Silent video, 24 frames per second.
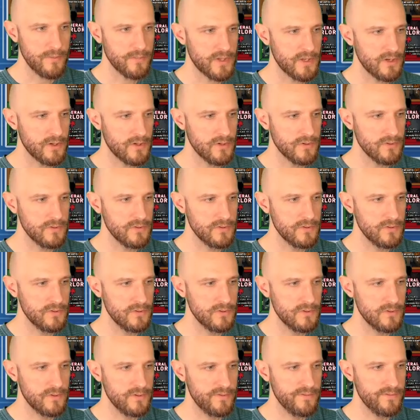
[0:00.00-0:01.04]
going to
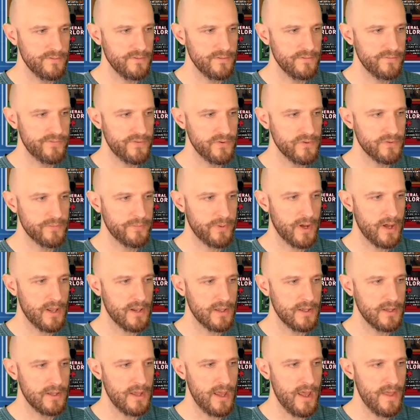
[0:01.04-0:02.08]
go funeral
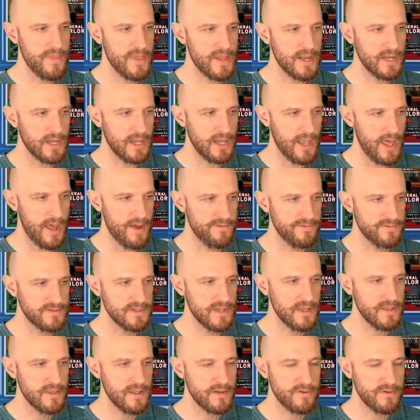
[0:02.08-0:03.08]
parlor, and then left, and then